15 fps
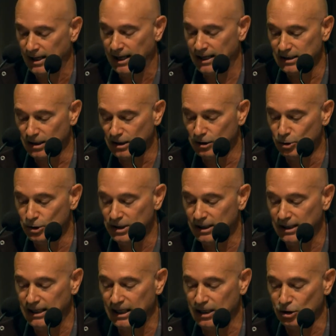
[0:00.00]
and
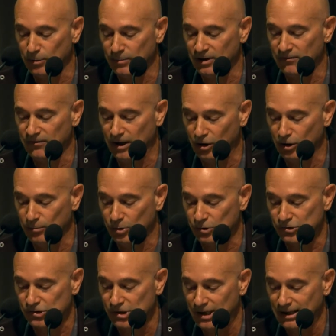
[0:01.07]
including economic
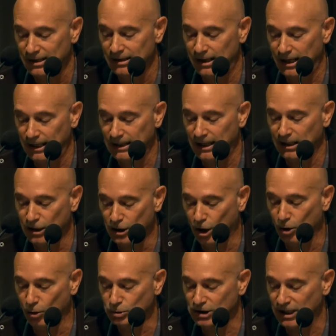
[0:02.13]
variables like a
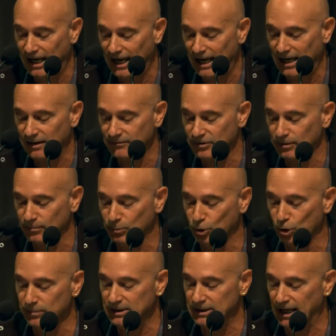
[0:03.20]
goal to halve the
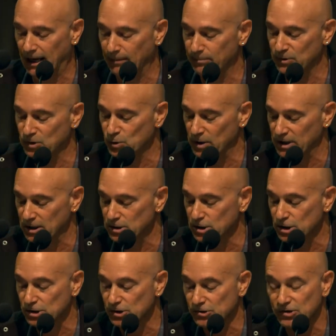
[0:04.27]
employment gap between
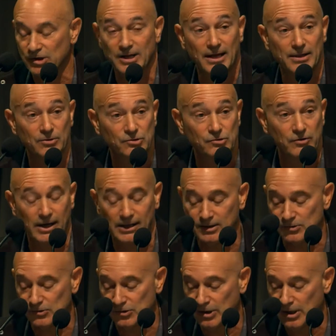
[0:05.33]
Indigenous and other
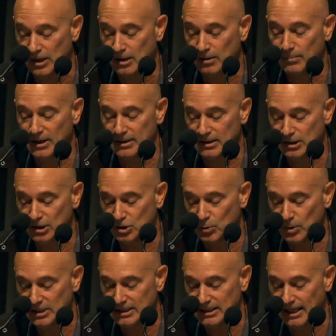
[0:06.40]
Australians by the year
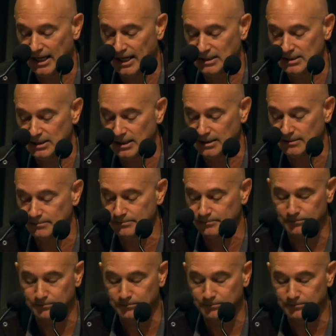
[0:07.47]
2018.